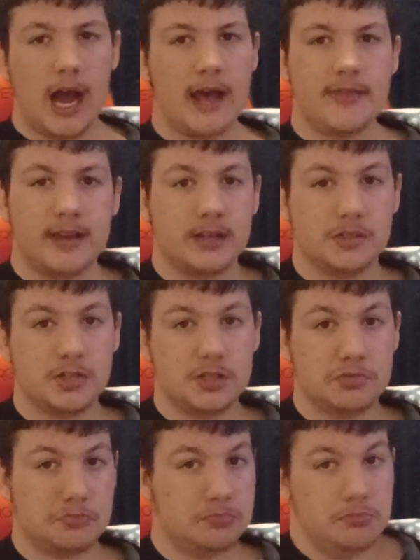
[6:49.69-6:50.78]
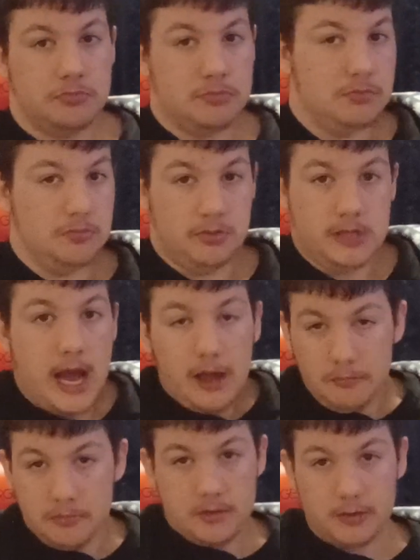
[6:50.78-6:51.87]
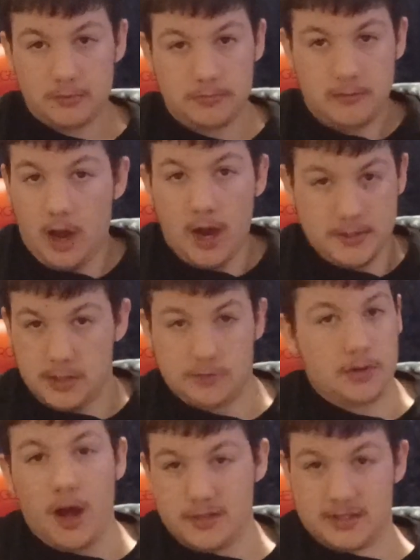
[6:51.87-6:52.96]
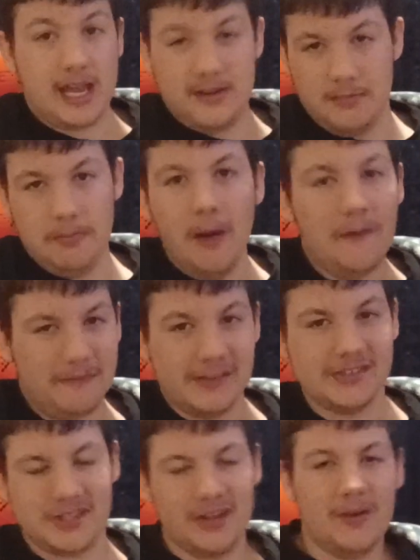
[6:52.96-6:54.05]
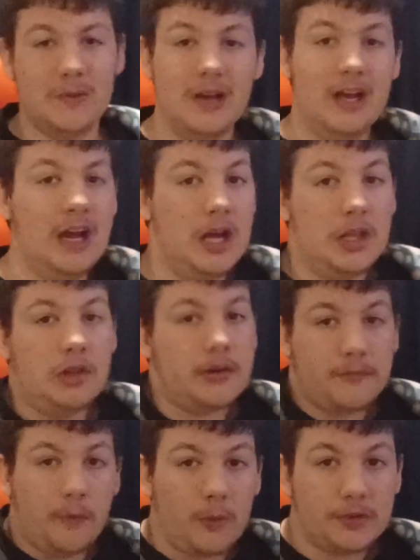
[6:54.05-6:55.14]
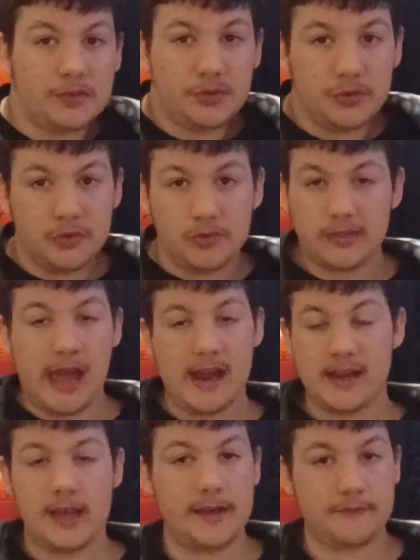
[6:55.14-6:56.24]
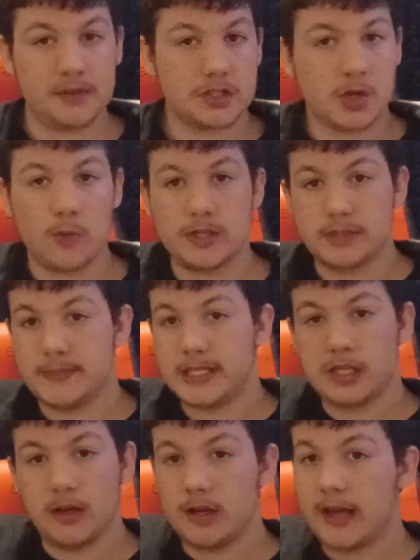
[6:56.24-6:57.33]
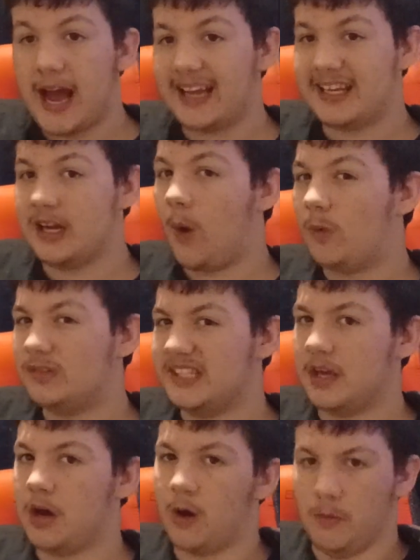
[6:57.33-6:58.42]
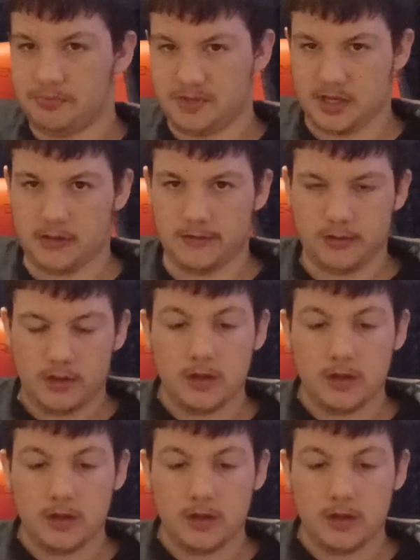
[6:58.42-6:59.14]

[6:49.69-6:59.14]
I think it's just, yeah, they're, until dawn's getting a movie. So look forward to that. If it's going to be good, I can only hope so.